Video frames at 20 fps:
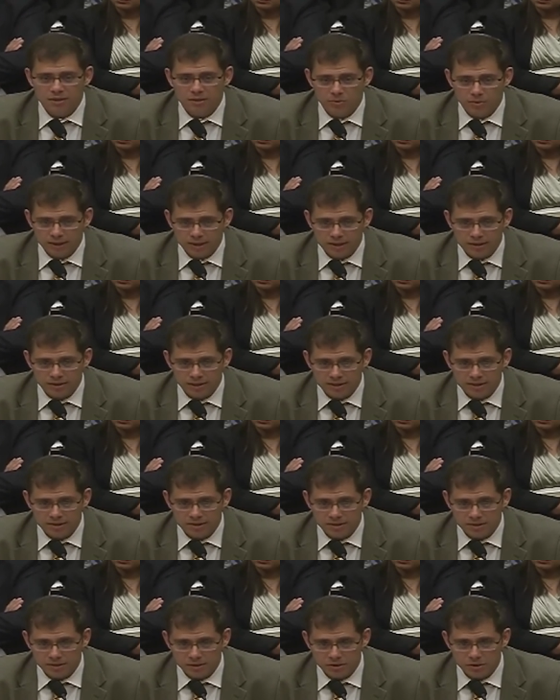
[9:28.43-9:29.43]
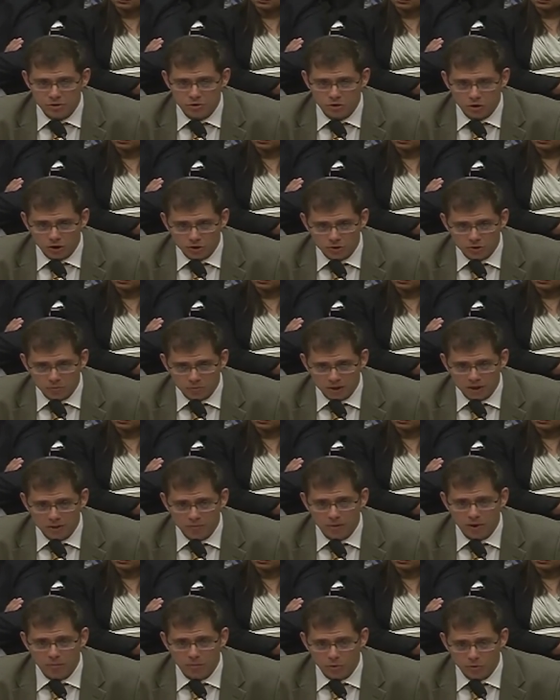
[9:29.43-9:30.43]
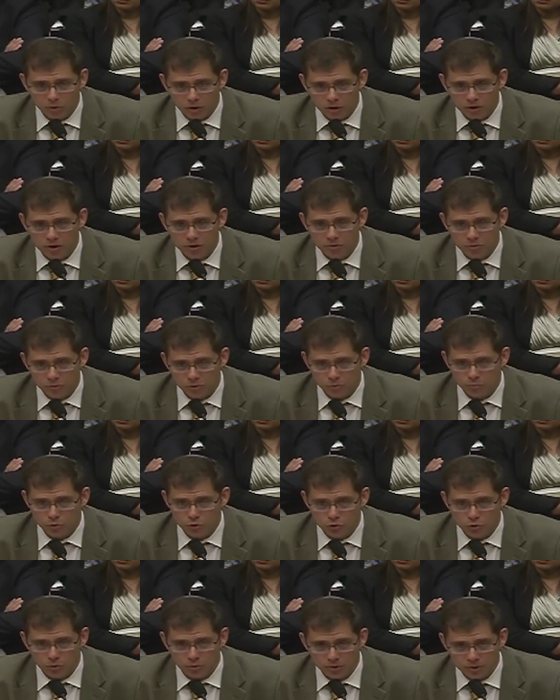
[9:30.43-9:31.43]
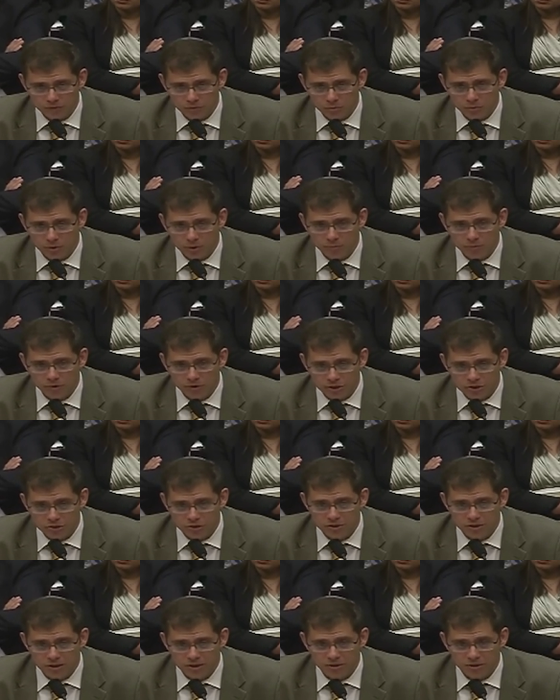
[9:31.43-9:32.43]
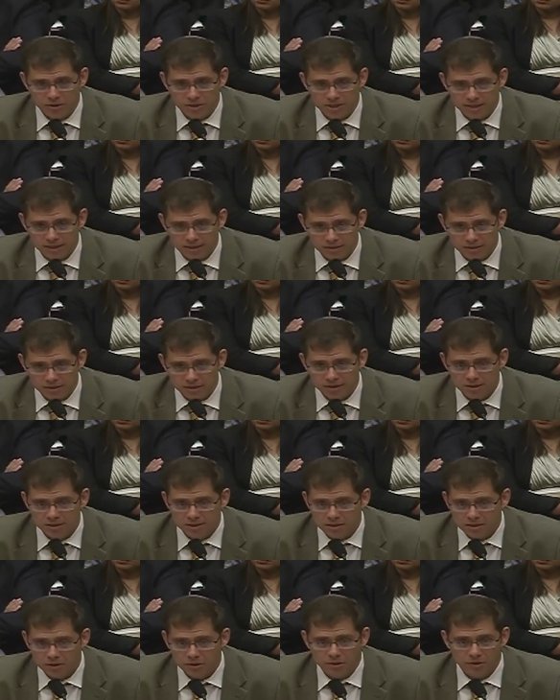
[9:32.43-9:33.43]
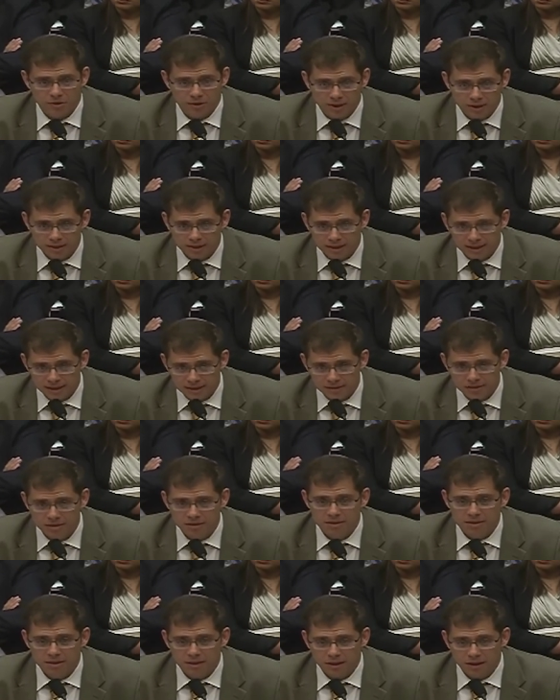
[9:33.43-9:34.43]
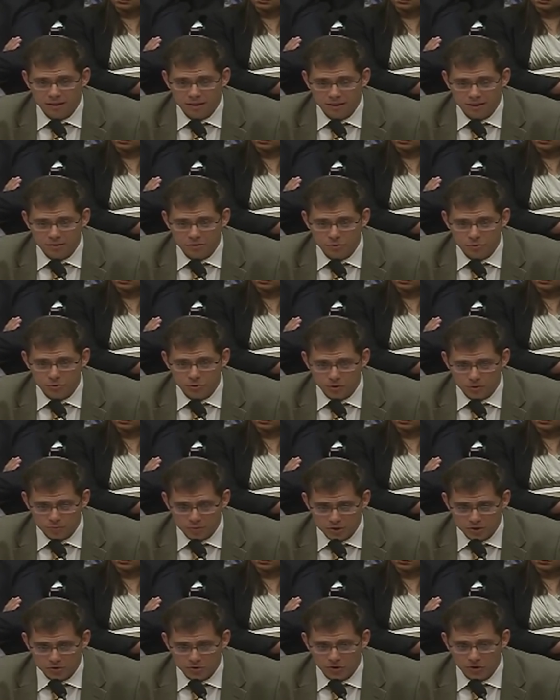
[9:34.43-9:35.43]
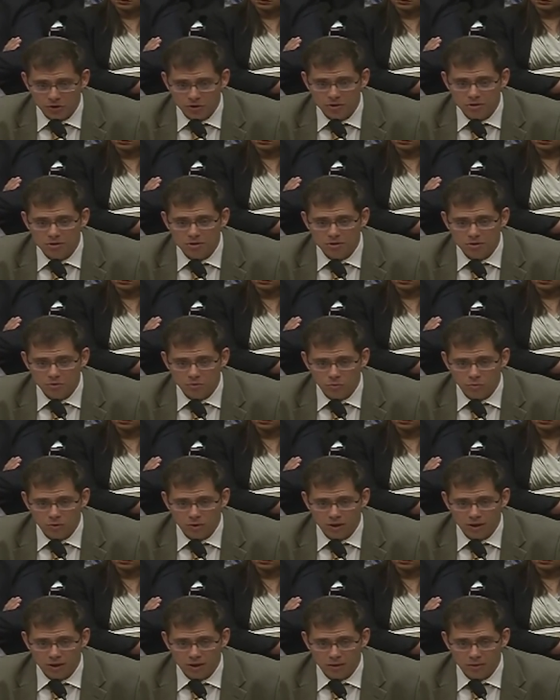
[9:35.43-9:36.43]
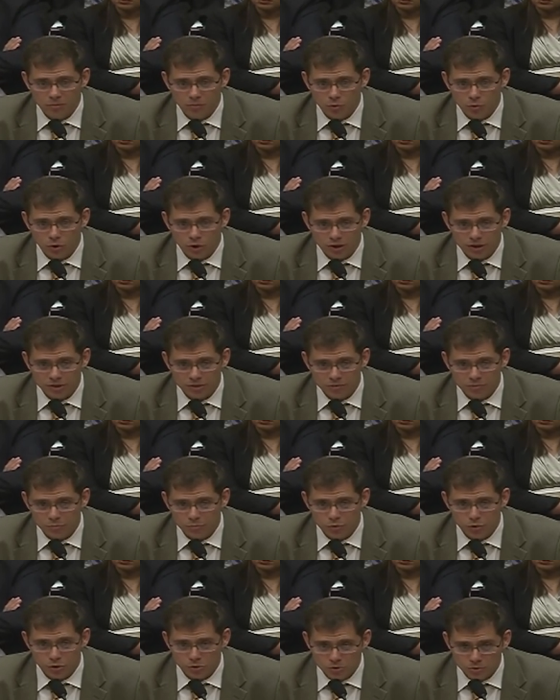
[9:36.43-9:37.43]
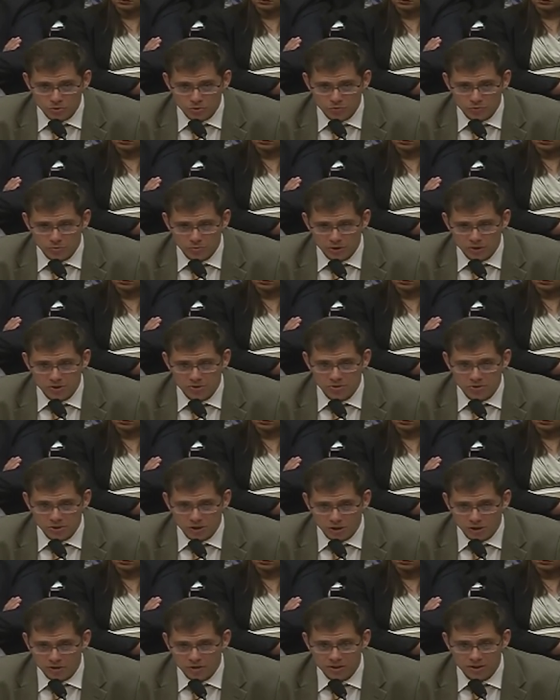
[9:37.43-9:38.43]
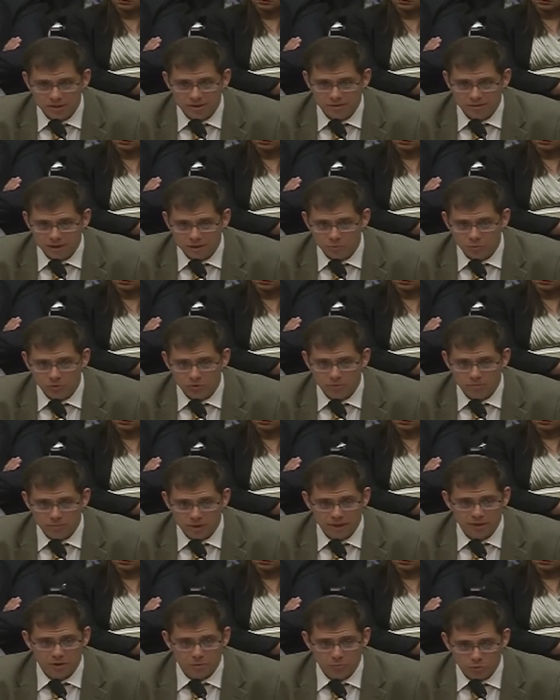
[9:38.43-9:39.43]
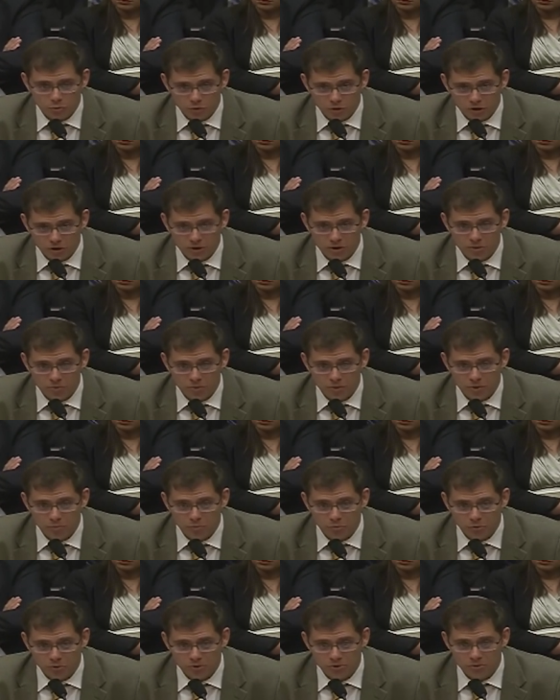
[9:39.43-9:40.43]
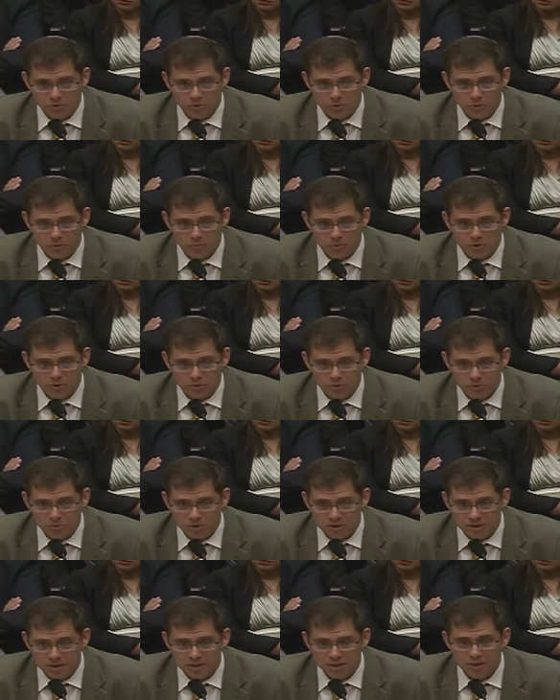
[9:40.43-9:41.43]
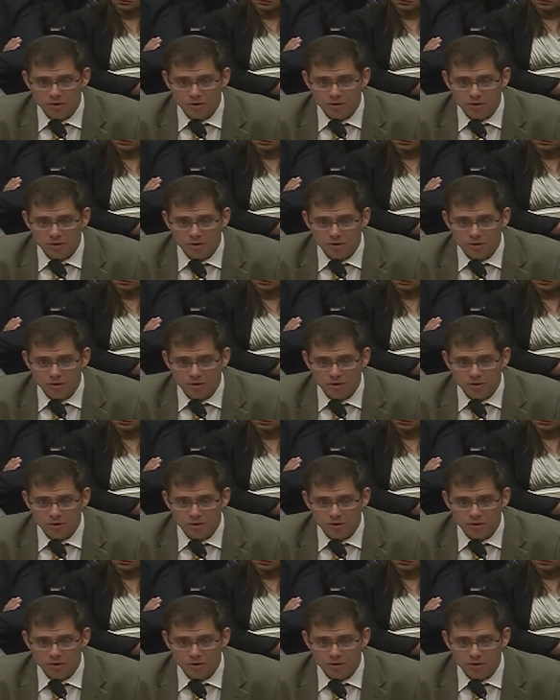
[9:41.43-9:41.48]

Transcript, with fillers: recognizes that it is occupied by Morocco. The majority of the population there are settlers. On the other hand, uh, under European law, uh, Moroccan produce from Western Sahara is labeled made in Morocco when imported in the European Union.